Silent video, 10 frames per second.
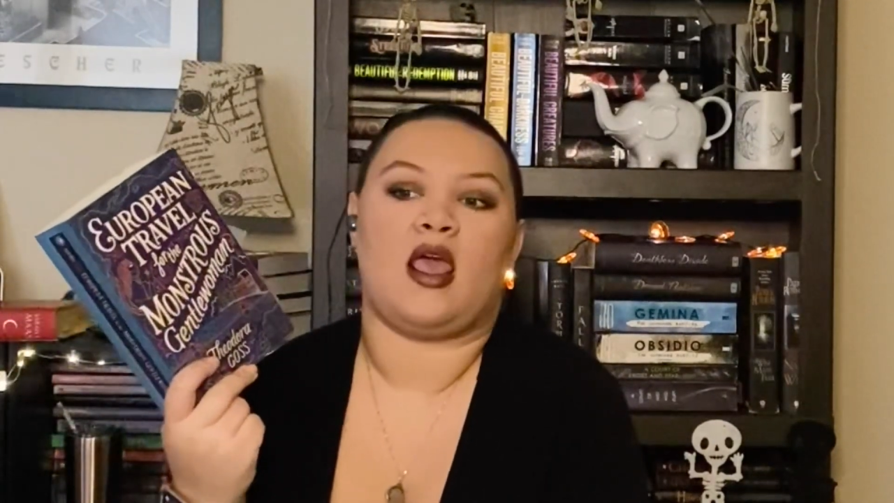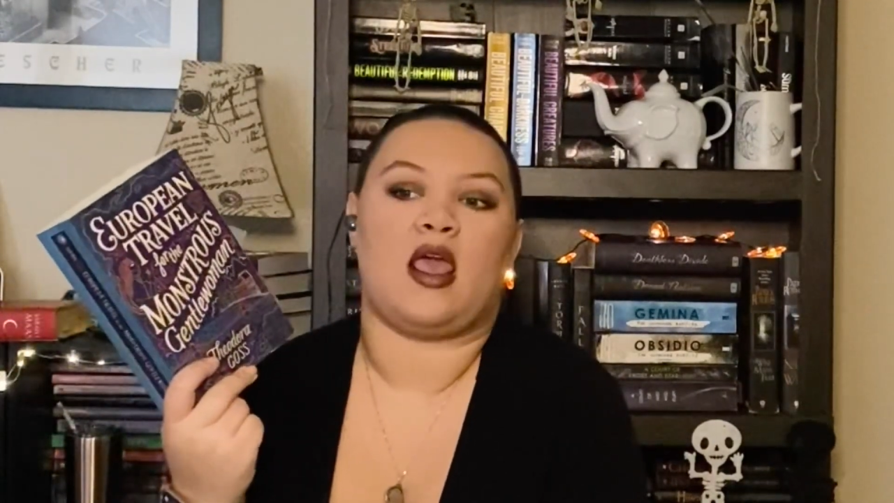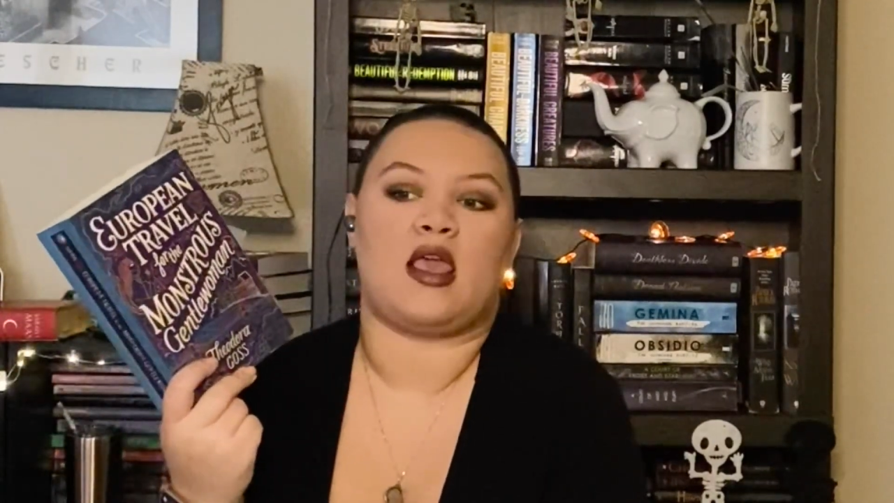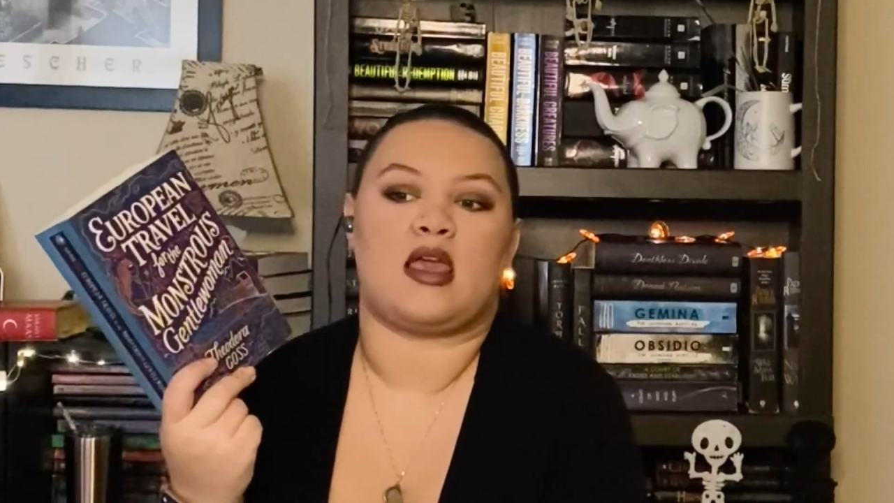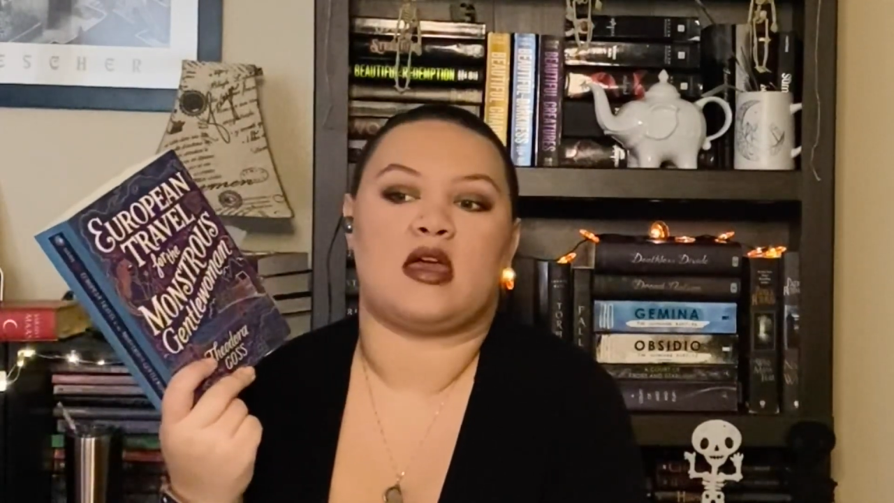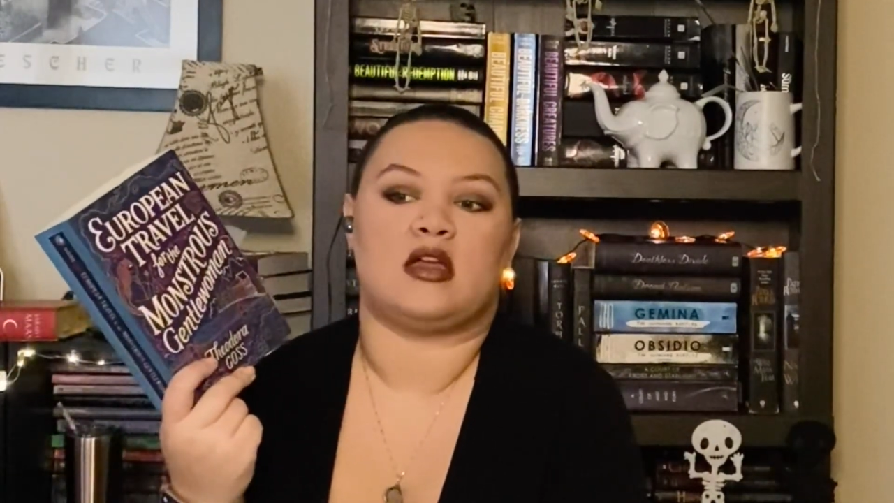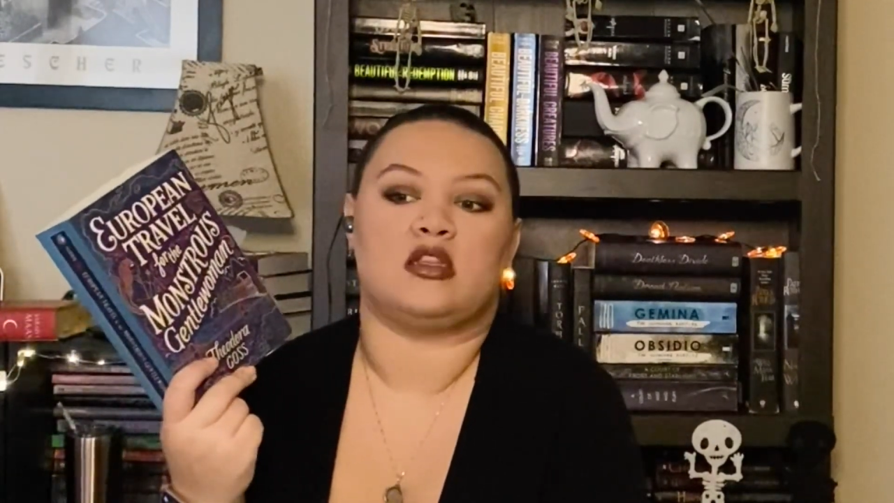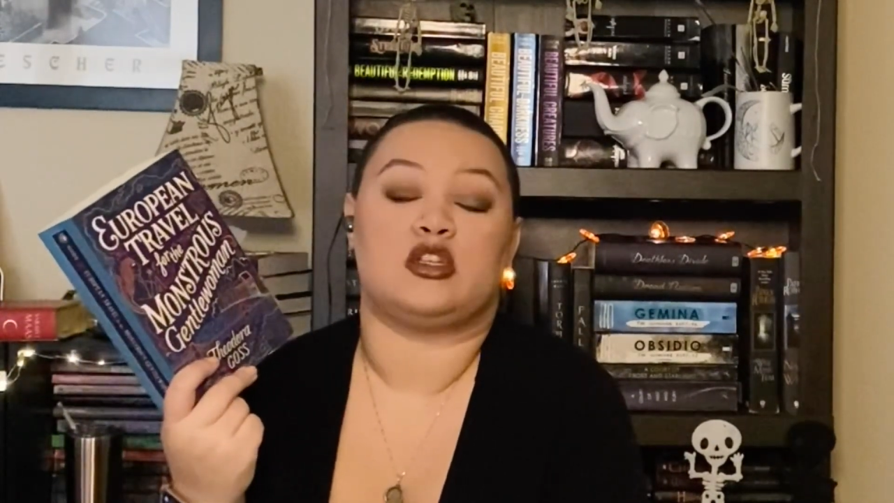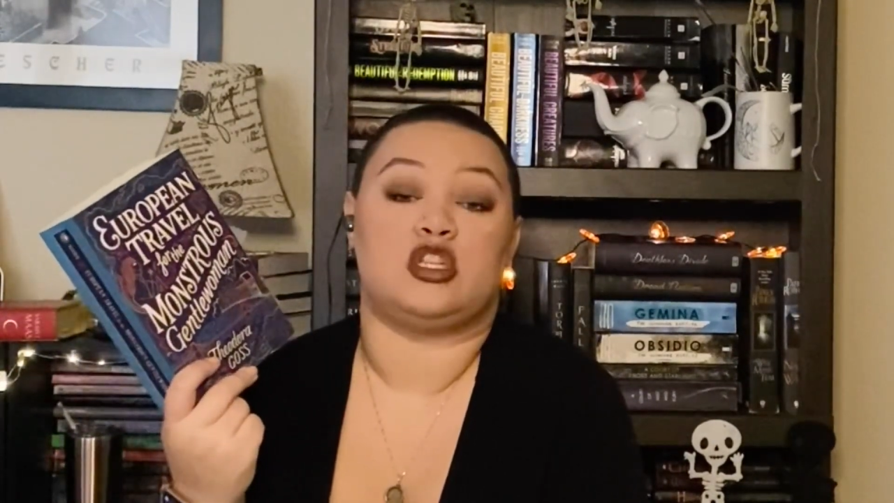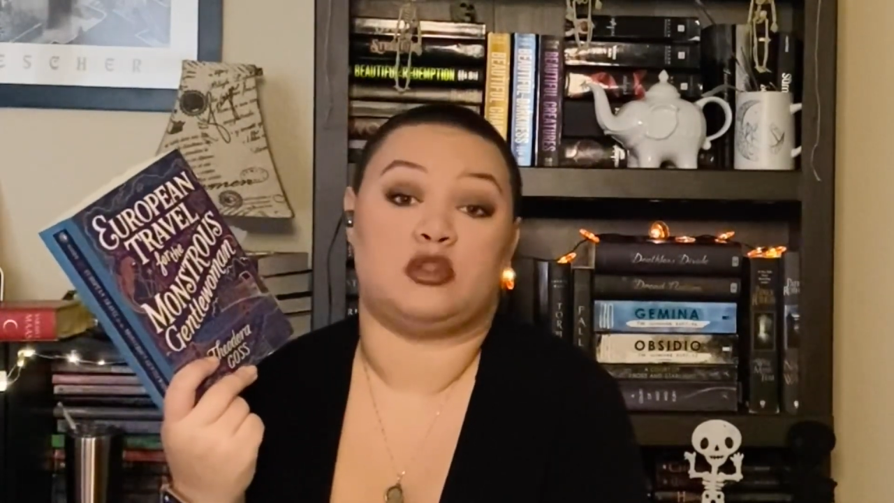and
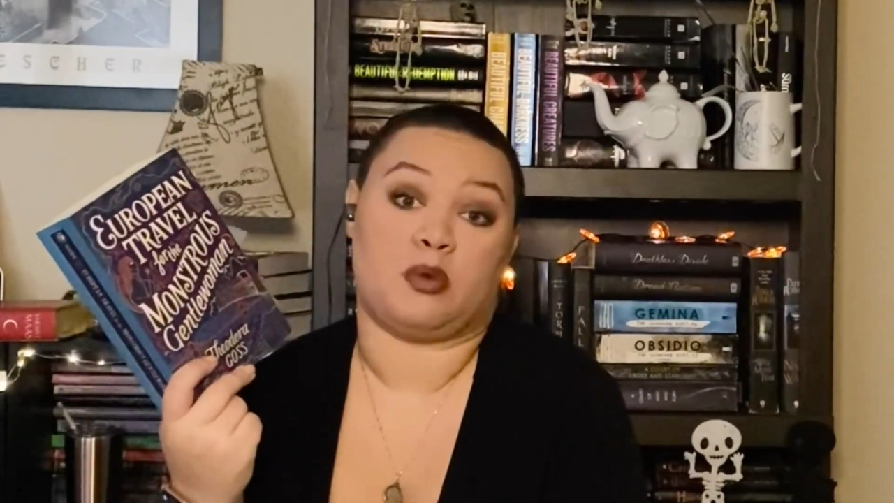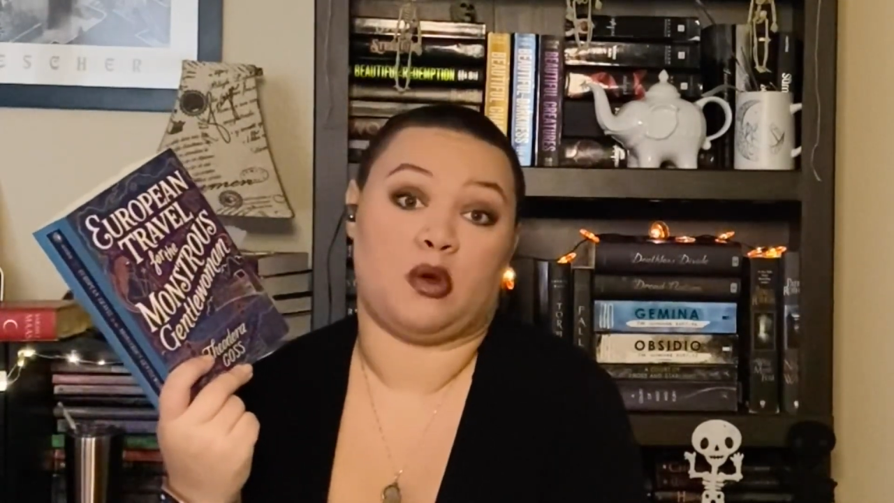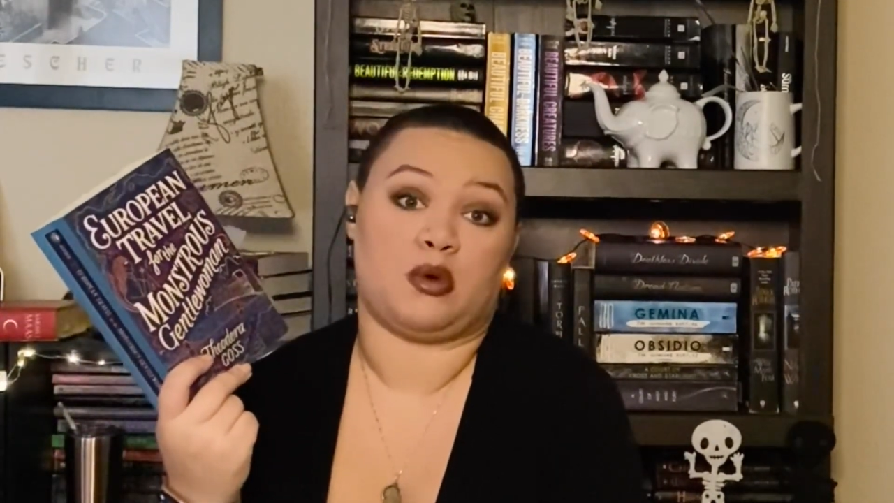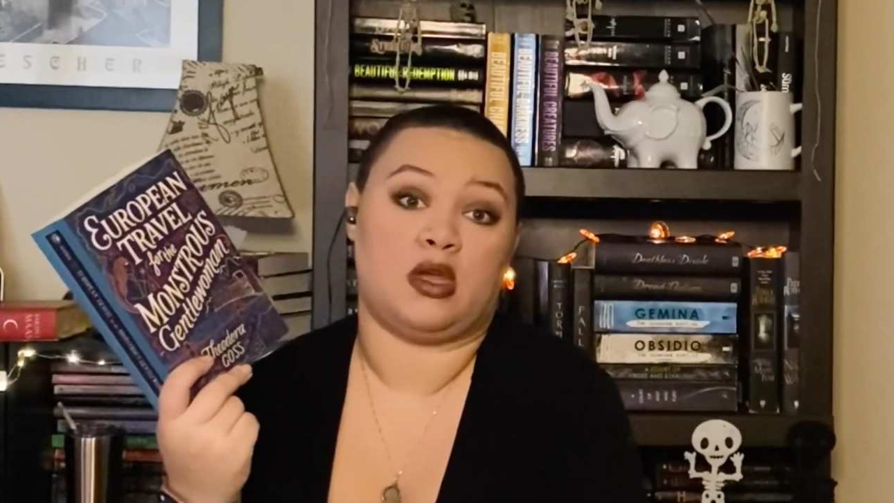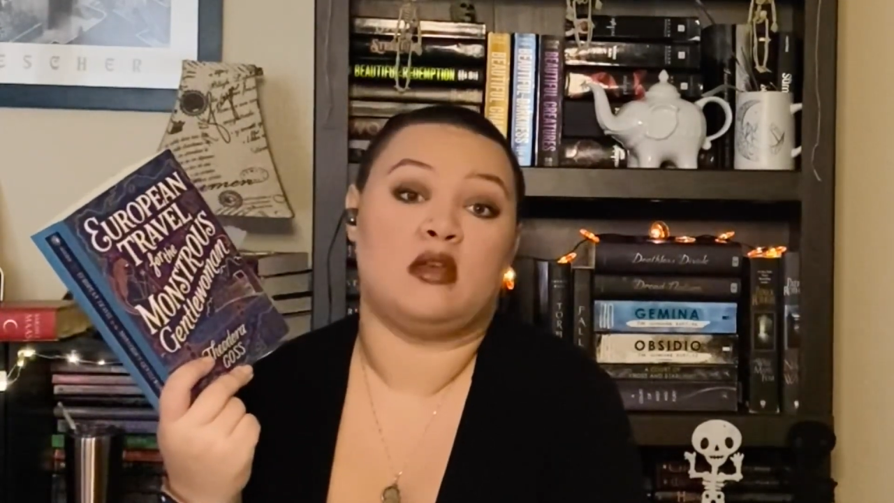she's broke.